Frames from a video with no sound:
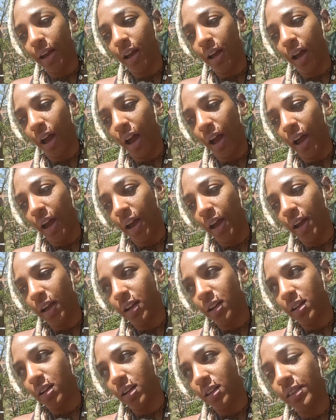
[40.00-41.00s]

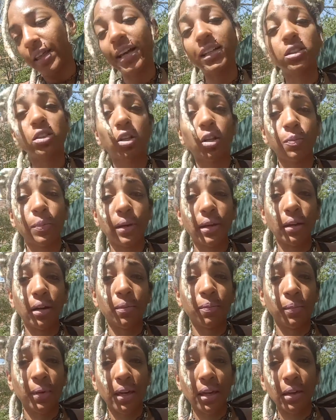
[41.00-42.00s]
and that's going to be a
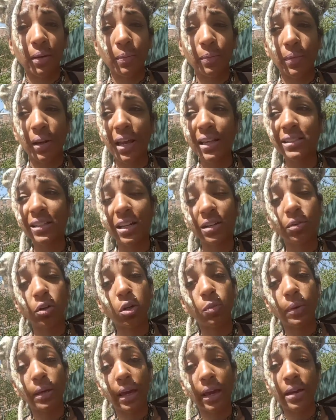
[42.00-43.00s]
meme. That's not even going
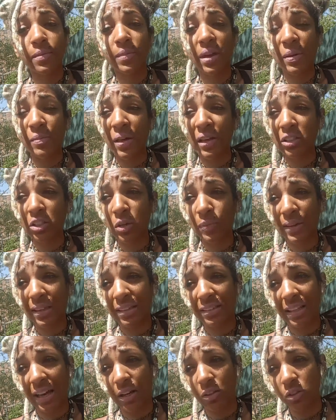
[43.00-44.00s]
to be a meme. That's going to be
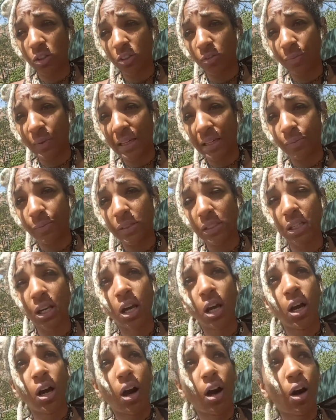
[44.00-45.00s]
1,000 of memes.
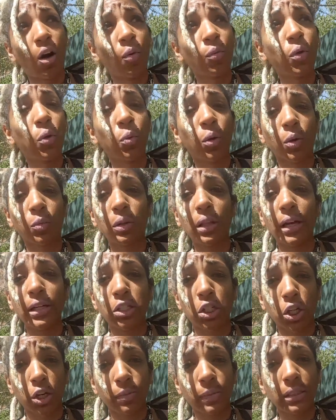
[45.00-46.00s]
The one with like
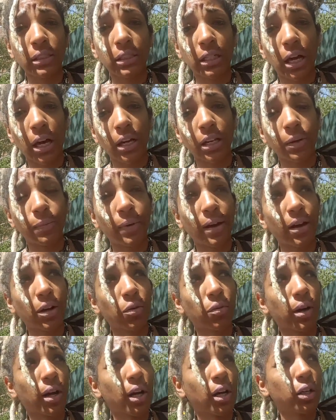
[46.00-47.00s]
Jeremy Scott in the
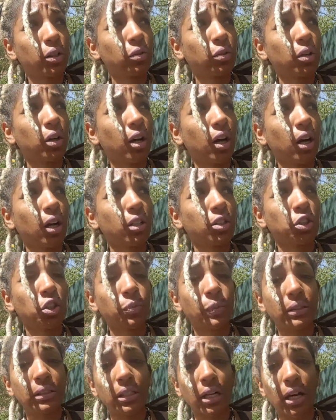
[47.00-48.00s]
background.
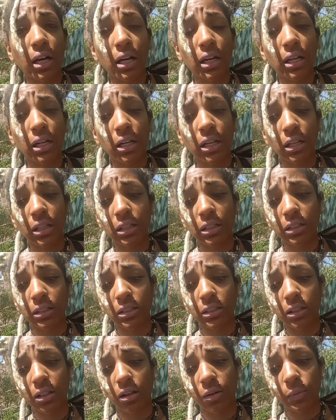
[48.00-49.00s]
Jeremy Scott is
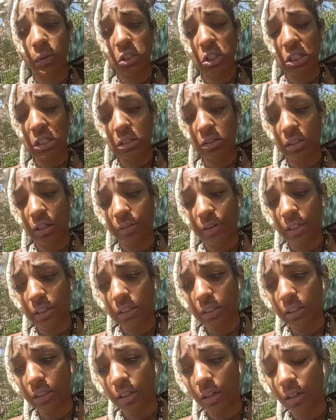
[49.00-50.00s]
a Moschino
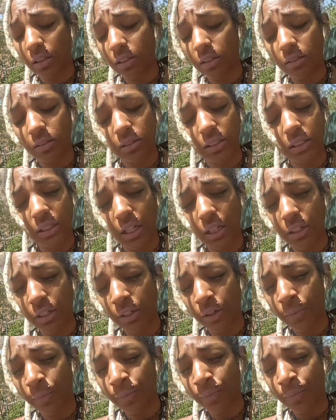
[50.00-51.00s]
designer.